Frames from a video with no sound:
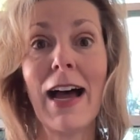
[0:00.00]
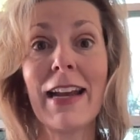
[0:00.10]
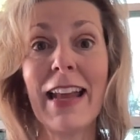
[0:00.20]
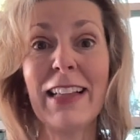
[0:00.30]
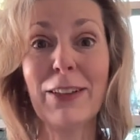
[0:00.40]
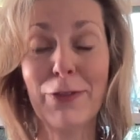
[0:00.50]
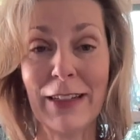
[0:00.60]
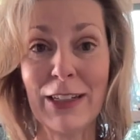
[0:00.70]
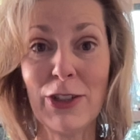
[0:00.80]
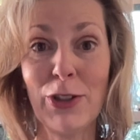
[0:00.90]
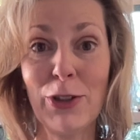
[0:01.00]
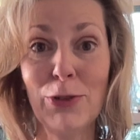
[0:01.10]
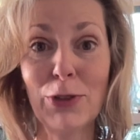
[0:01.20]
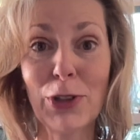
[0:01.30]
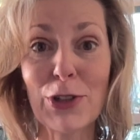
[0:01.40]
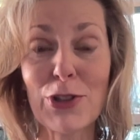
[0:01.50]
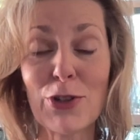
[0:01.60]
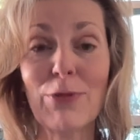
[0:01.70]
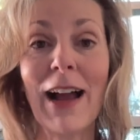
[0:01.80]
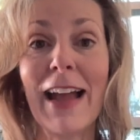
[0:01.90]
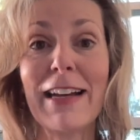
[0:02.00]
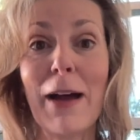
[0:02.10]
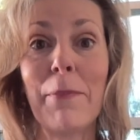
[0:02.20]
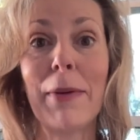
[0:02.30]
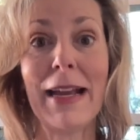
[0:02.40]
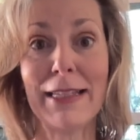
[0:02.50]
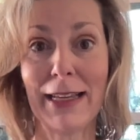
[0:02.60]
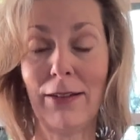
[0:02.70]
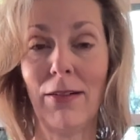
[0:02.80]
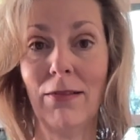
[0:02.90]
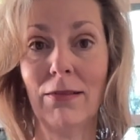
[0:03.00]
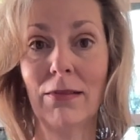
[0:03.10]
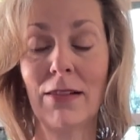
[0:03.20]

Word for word: an elephant who learns to ride a bicycle.